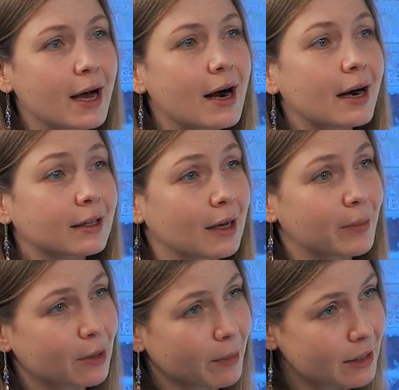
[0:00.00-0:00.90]
hard
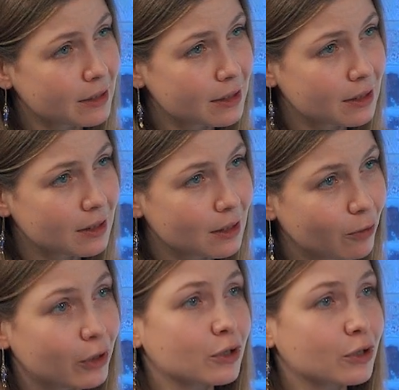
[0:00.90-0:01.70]
commitments versus